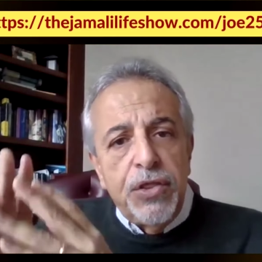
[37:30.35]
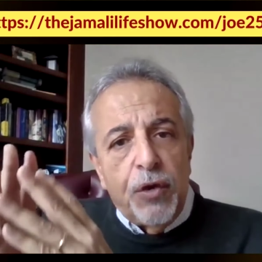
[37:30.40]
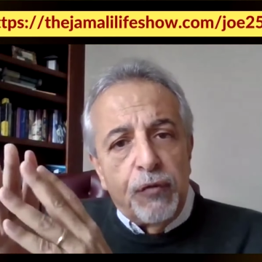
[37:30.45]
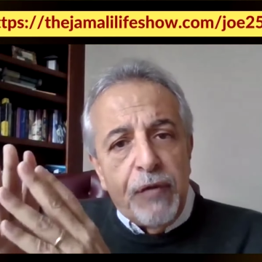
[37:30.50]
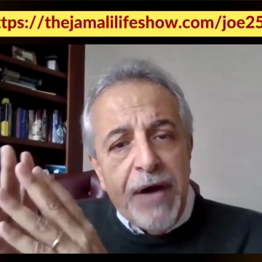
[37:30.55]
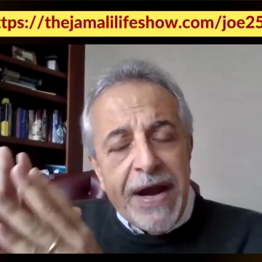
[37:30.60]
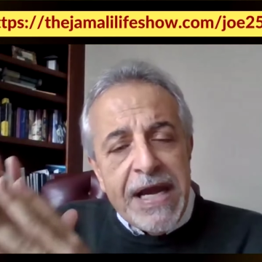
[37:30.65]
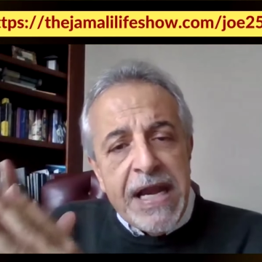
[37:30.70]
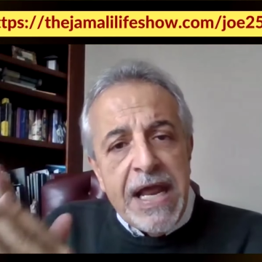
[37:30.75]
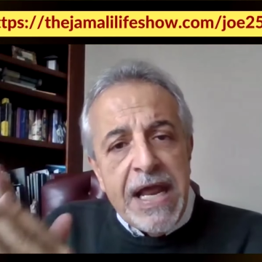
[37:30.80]

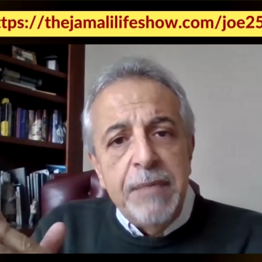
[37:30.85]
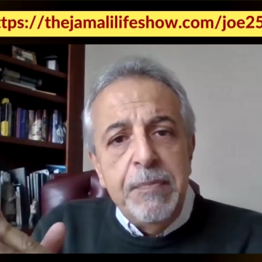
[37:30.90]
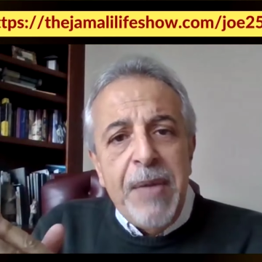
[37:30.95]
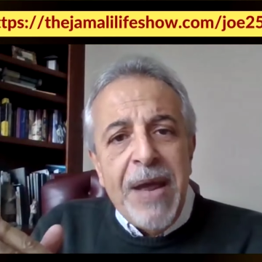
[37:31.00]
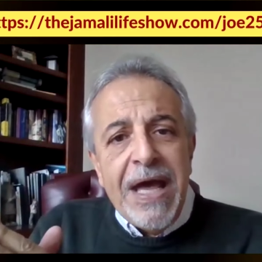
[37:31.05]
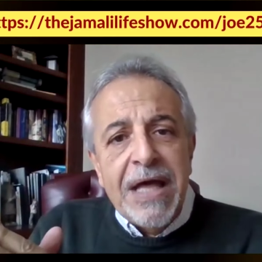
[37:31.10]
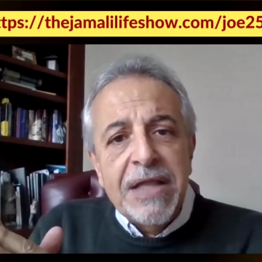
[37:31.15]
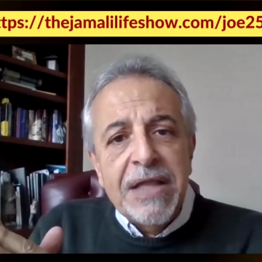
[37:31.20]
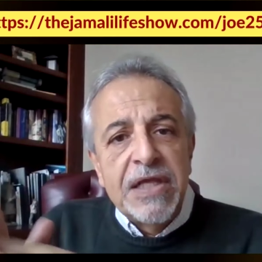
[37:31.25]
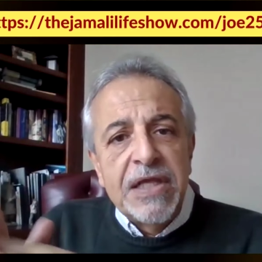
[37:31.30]
The
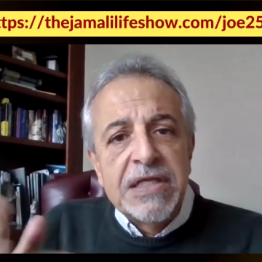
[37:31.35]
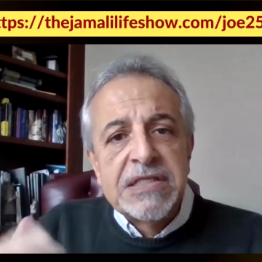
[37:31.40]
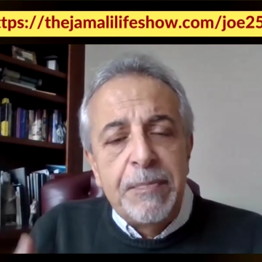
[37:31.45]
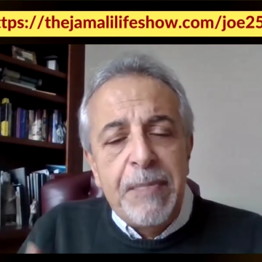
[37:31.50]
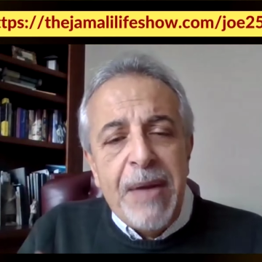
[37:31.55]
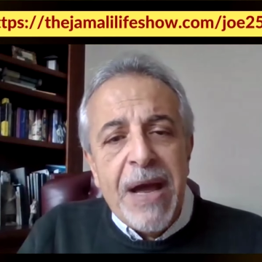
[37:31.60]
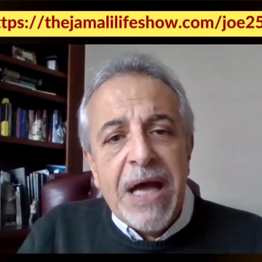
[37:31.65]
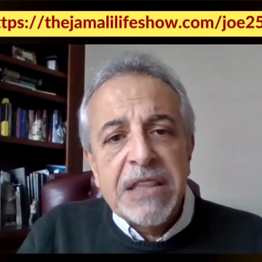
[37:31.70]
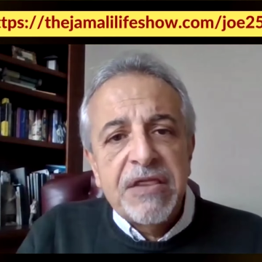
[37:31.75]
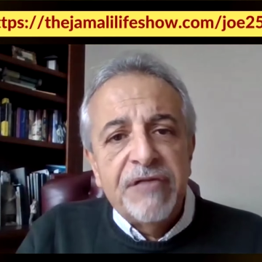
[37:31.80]
right-hand path is
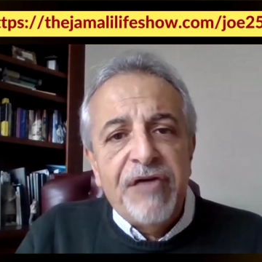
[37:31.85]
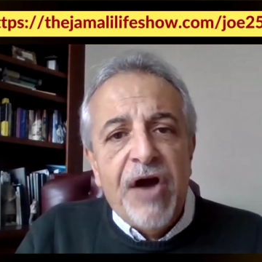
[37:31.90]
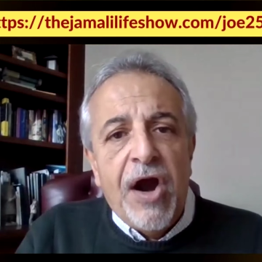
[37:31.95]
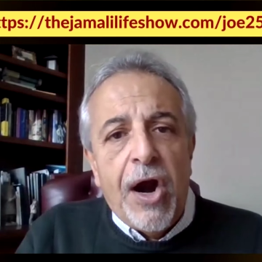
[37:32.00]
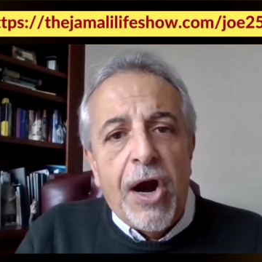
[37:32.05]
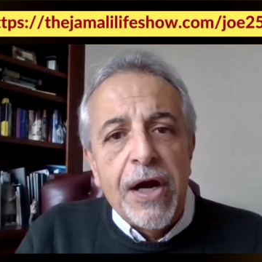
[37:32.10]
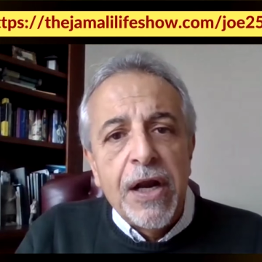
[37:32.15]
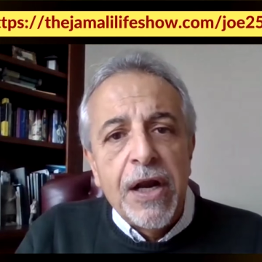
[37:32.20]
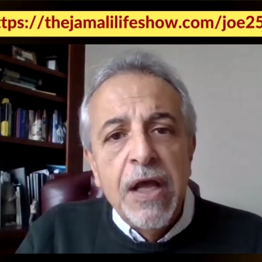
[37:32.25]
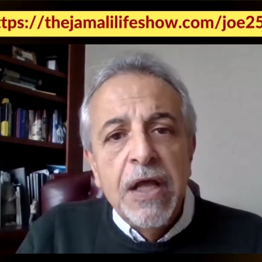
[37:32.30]
the path of
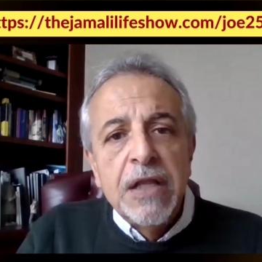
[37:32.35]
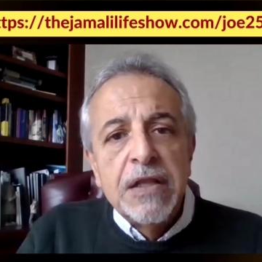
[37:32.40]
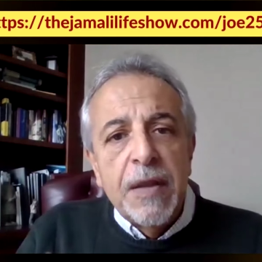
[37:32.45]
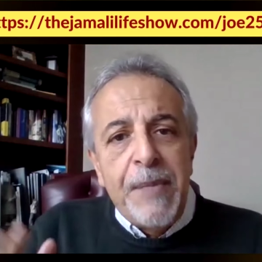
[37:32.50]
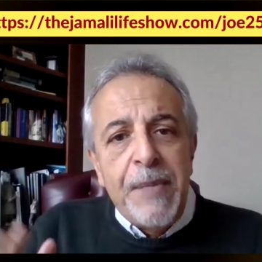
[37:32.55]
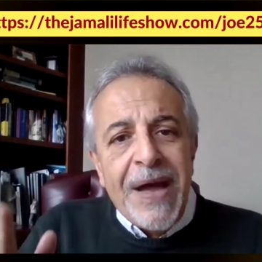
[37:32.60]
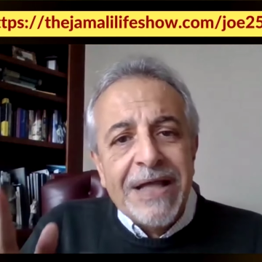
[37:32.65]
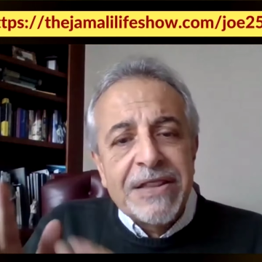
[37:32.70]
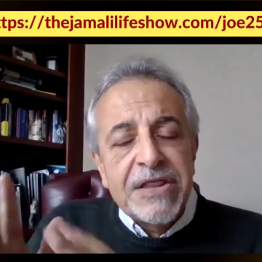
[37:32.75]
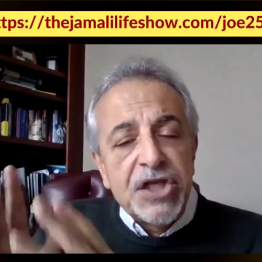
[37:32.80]
heart,
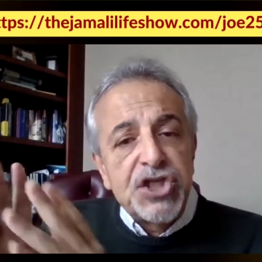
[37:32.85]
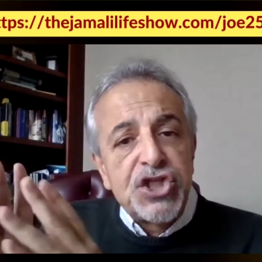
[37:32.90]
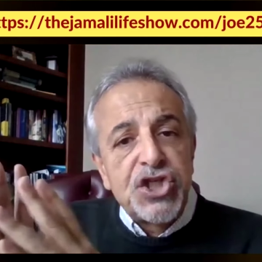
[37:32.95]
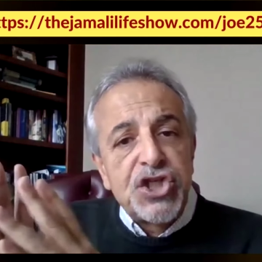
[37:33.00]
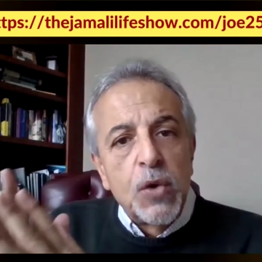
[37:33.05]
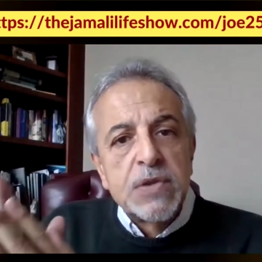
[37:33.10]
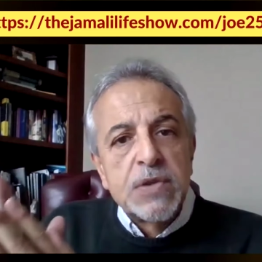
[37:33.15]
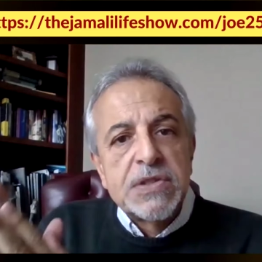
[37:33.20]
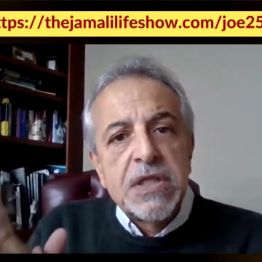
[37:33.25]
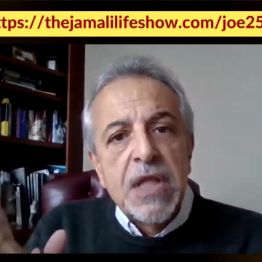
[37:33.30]
the path that
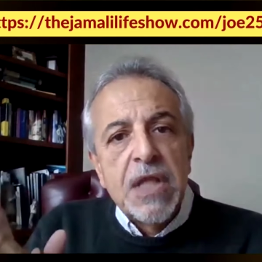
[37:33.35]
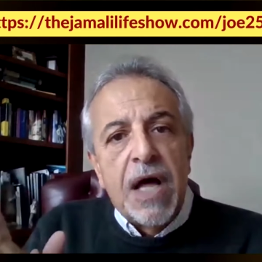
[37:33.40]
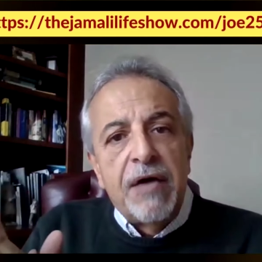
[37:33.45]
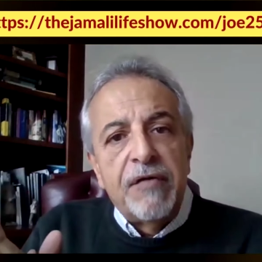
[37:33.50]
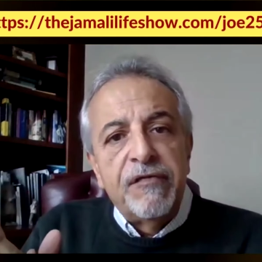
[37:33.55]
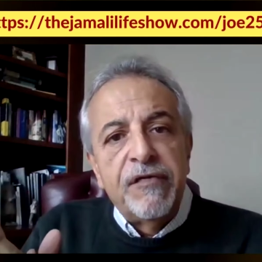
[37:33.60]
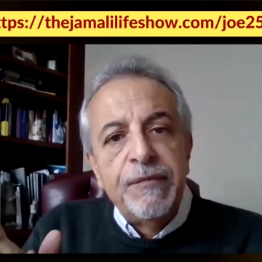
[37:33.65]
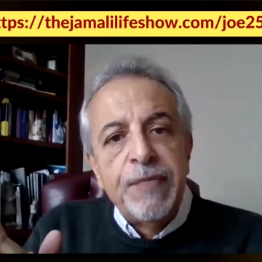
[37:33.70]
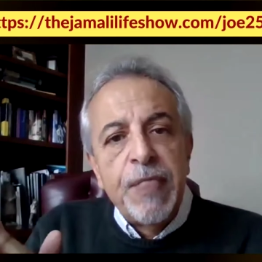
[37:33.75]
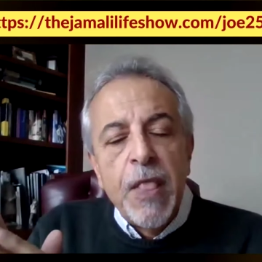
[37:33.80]
shows
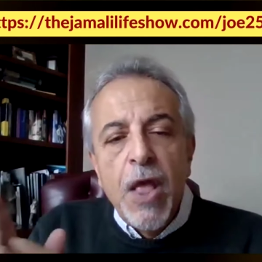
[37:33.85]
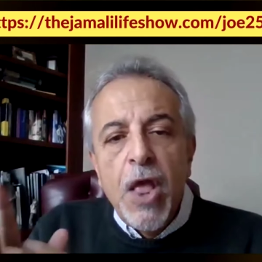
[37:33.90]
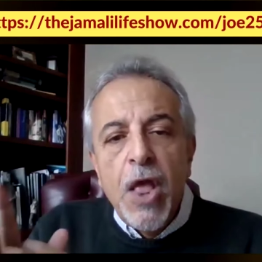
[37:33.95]
love.